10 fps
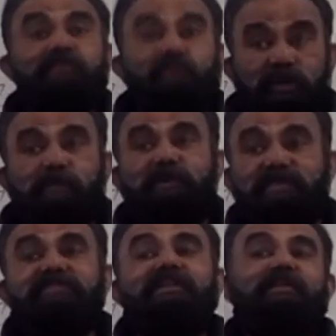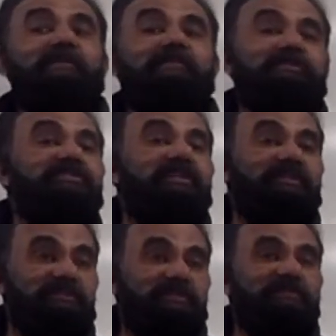we personally make
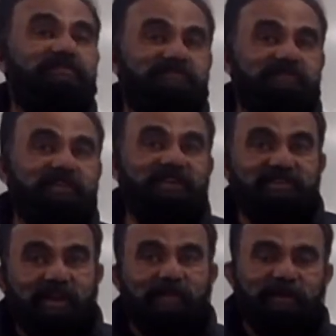mistakes in time.